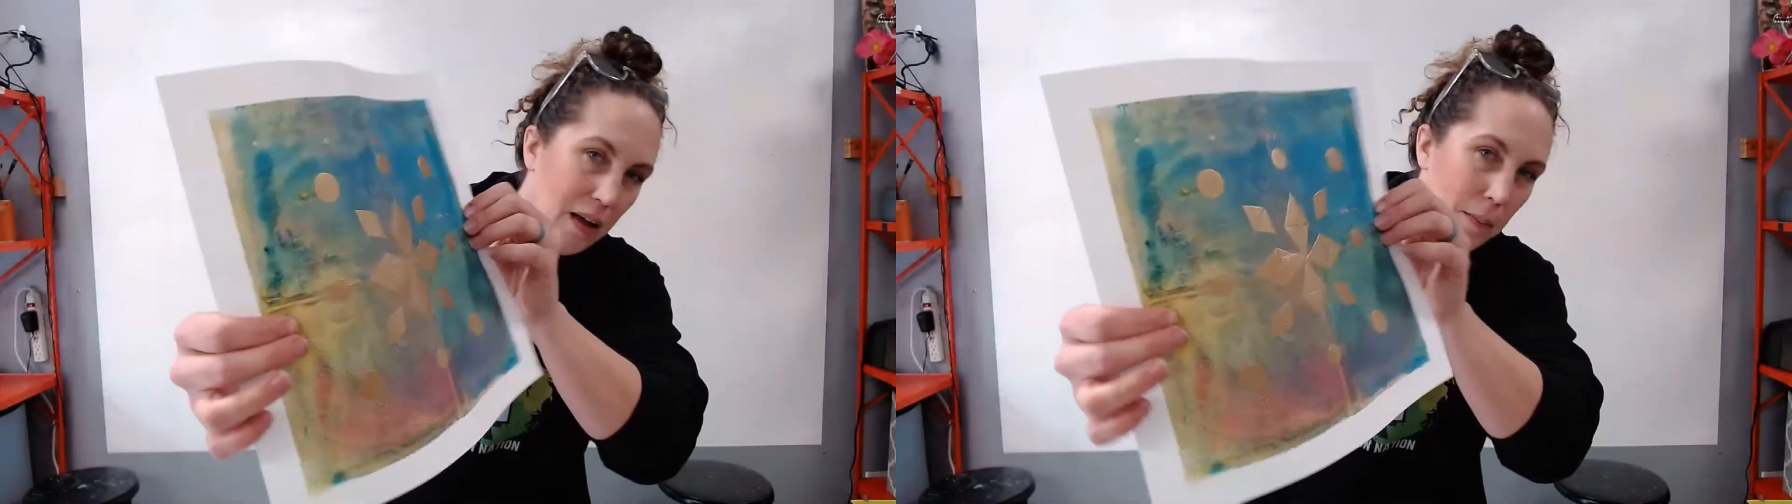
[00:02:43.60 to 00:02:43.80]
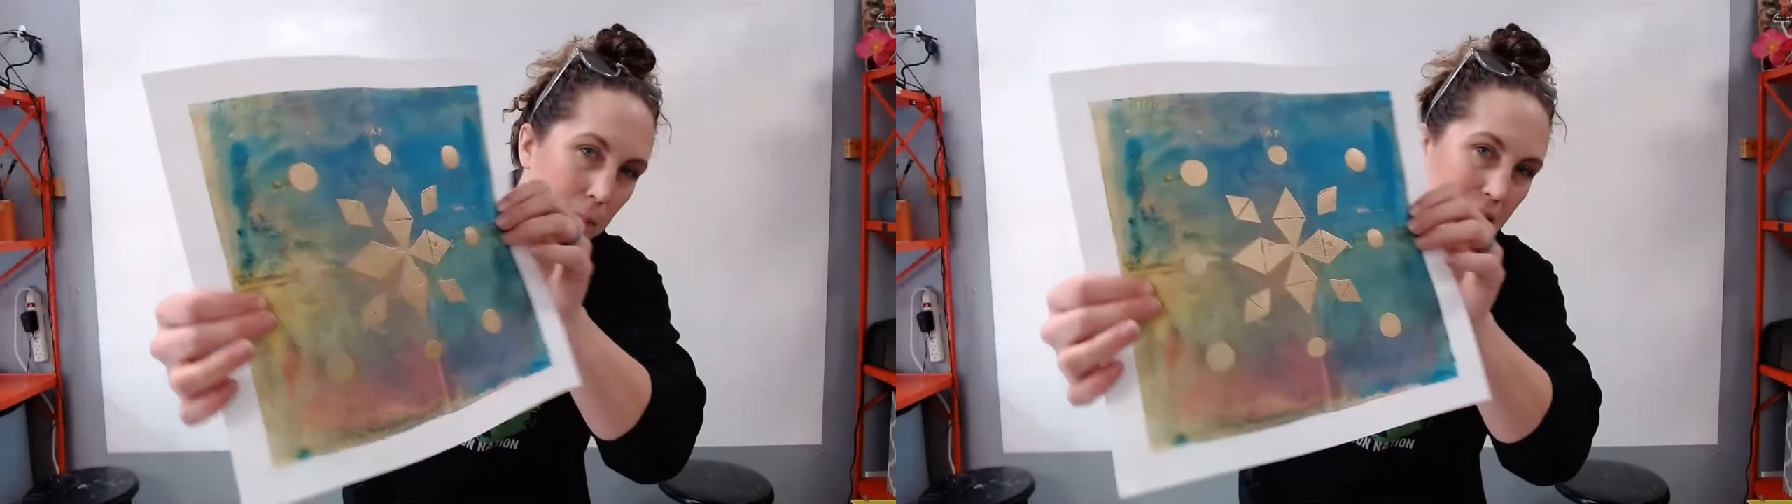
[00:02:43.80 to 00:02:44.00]

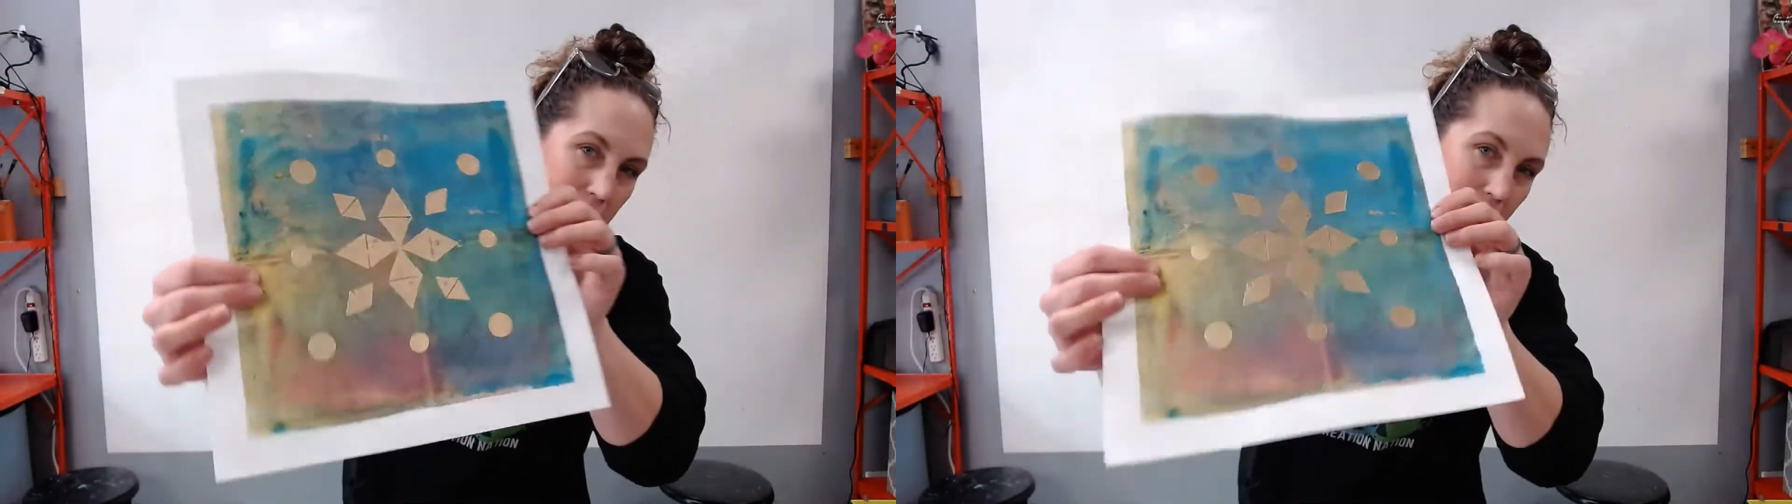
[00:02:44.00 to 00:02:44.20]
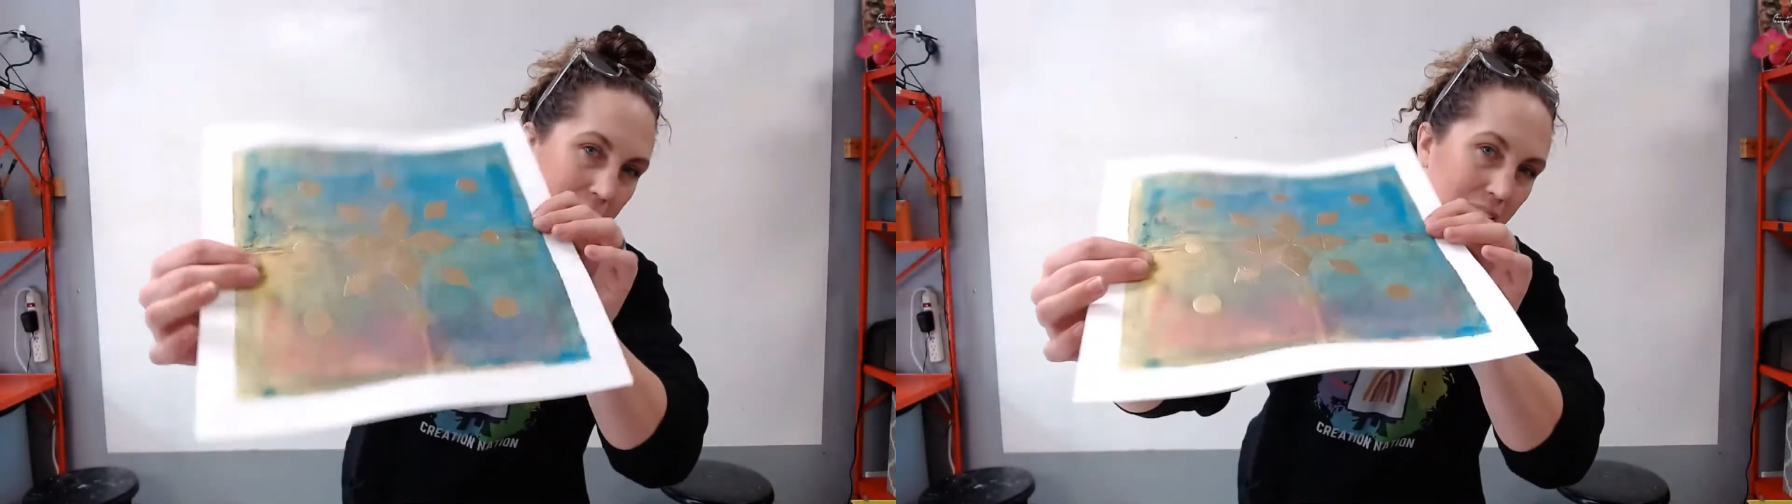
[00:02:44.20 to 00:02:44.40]

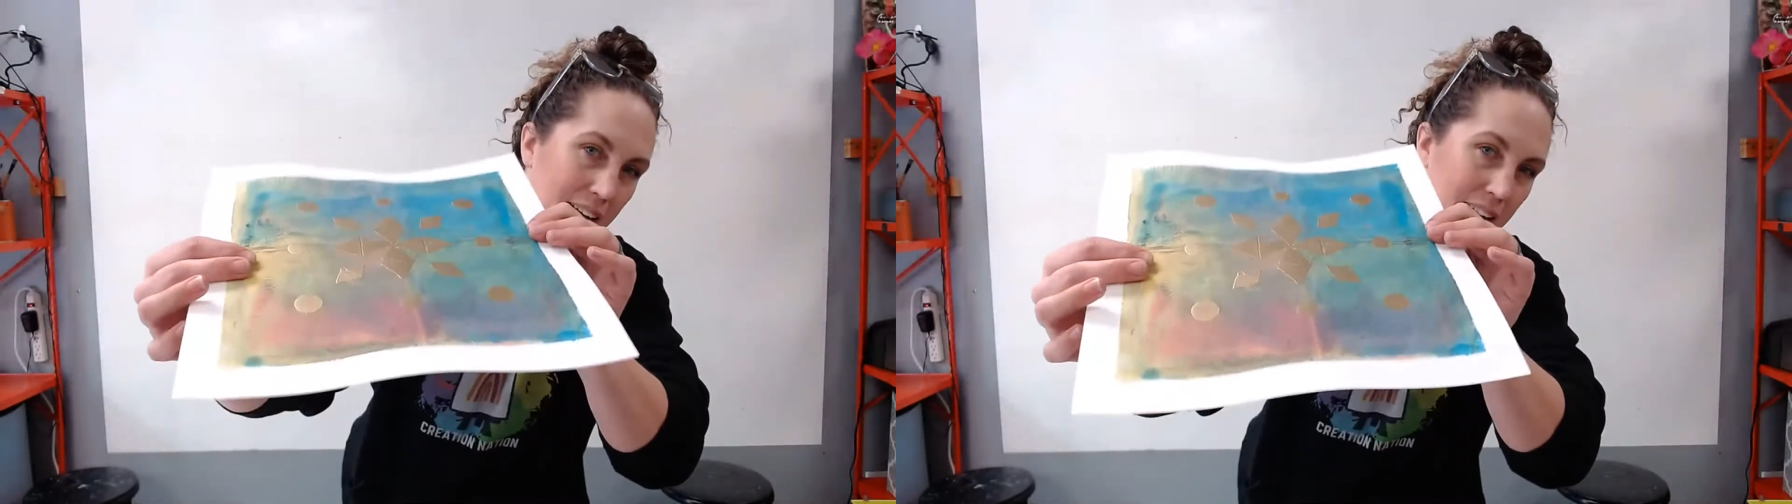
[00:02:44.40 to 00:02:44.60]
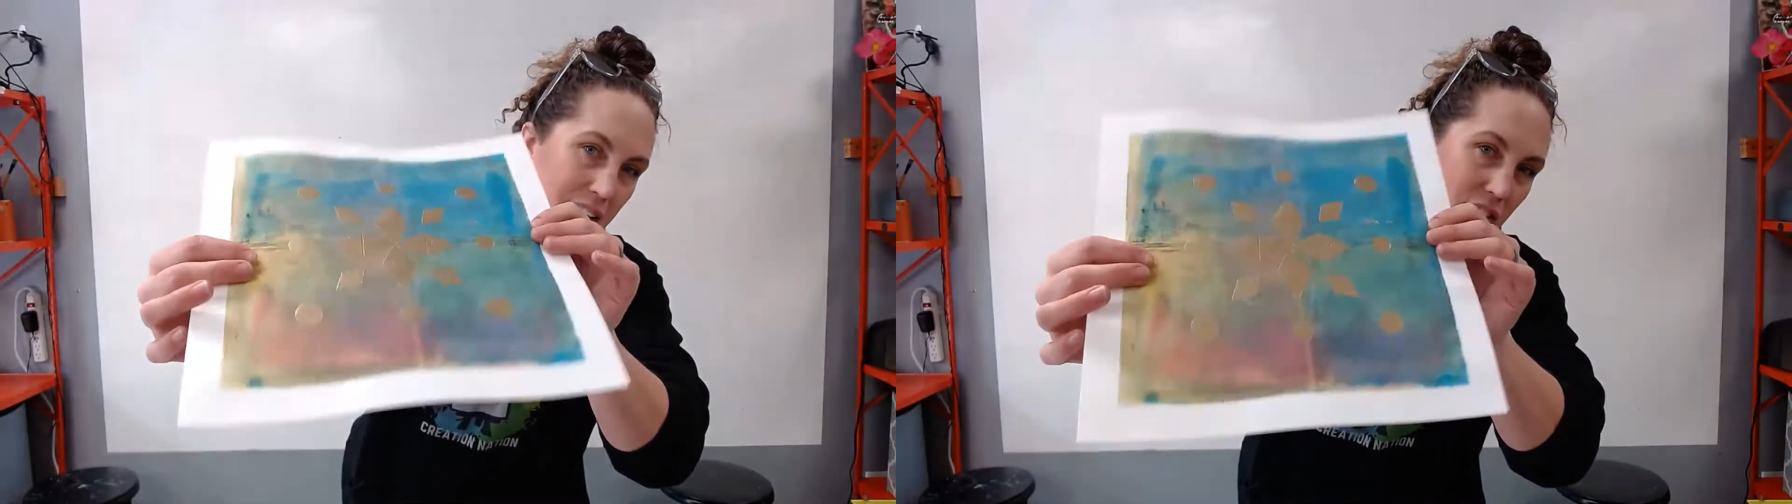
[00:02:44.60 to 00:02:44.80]

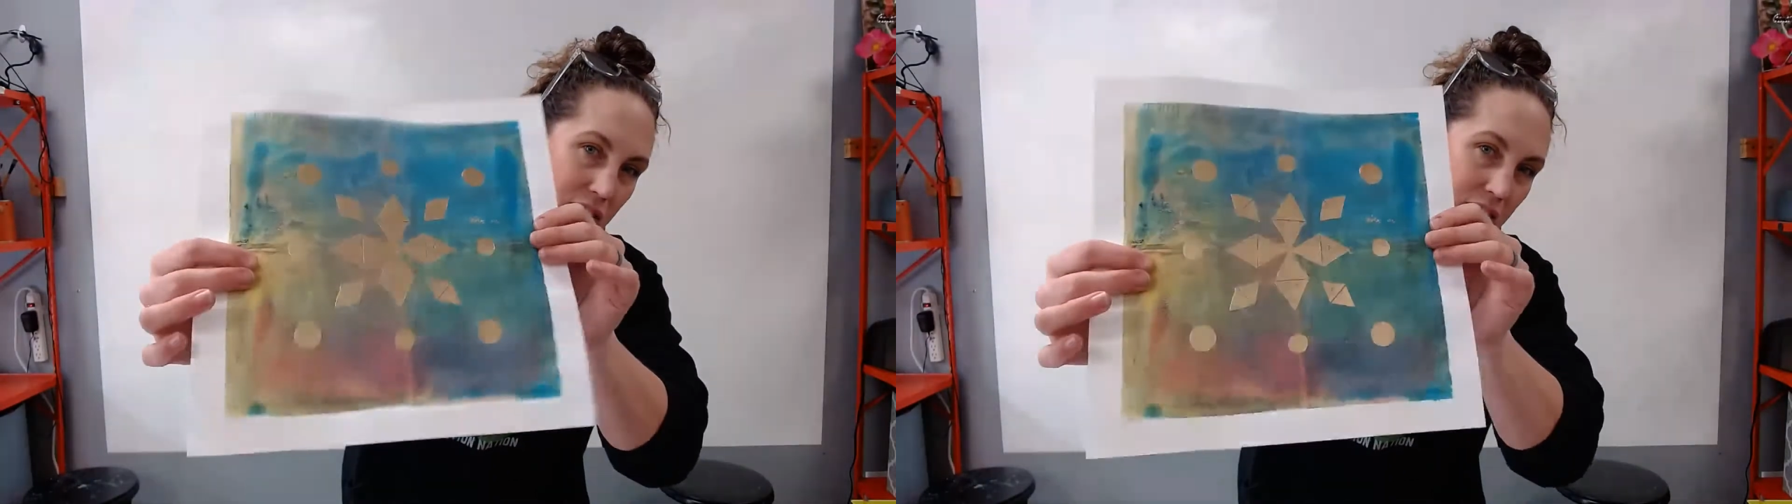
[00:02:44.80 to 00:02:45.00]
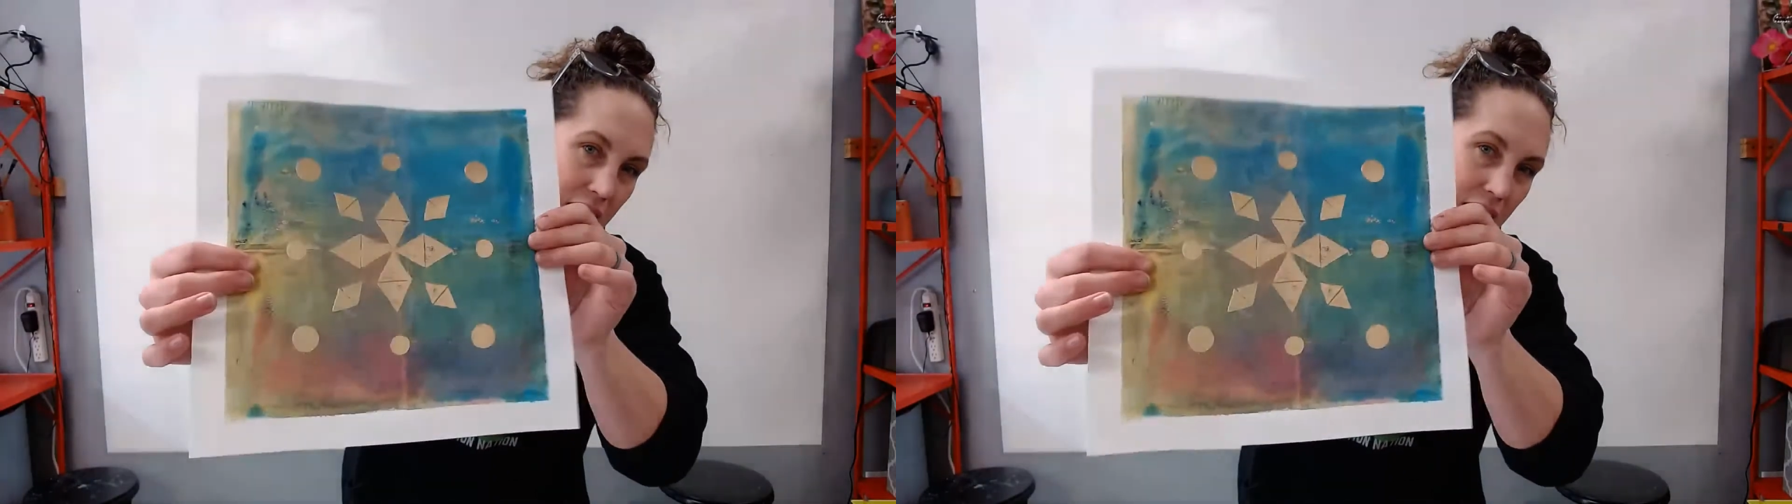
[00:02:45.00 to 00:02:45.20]
metallic. Can you
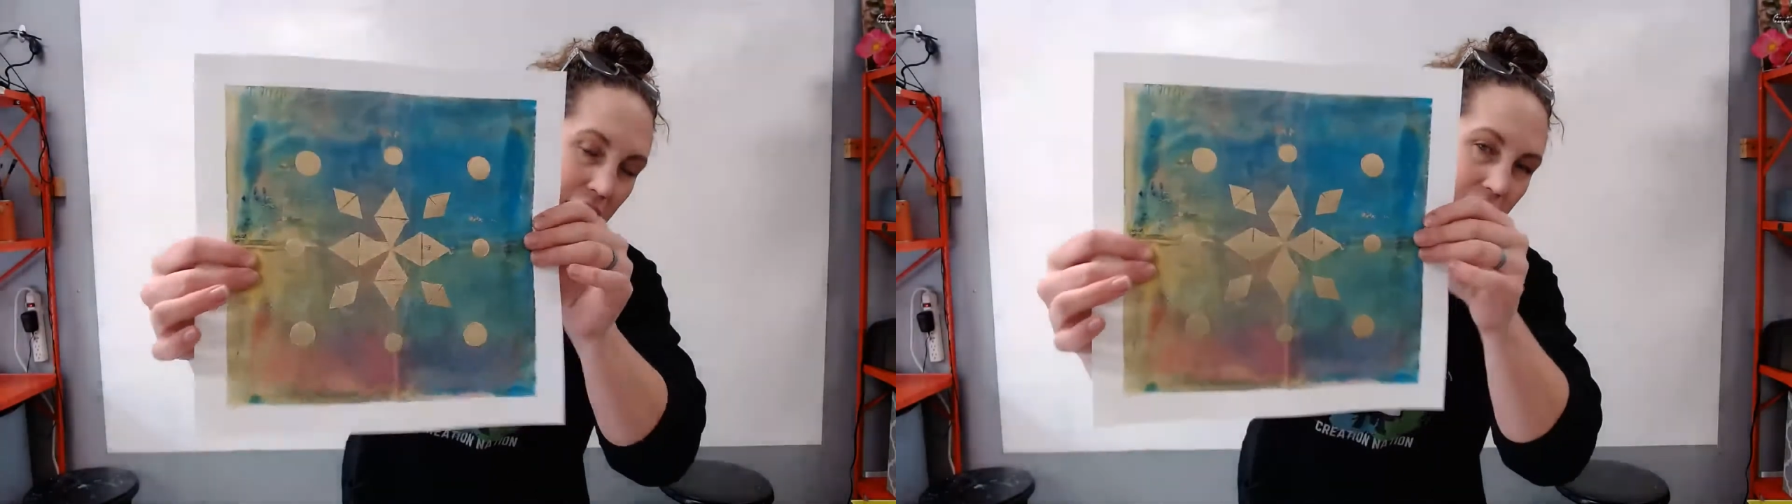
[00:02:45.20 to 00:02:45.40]
see?